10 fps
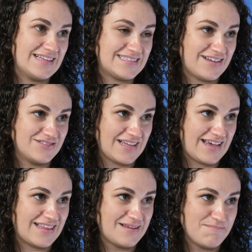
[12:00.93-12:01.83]
That sounds
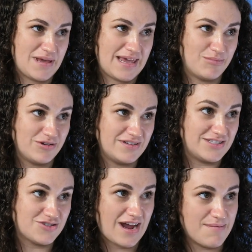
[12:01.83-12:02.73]
like being able to
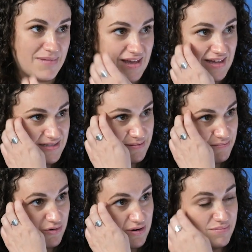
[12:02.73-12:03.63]
describe it is an
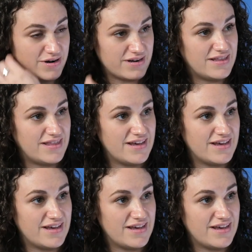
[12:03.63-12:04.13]
important yes.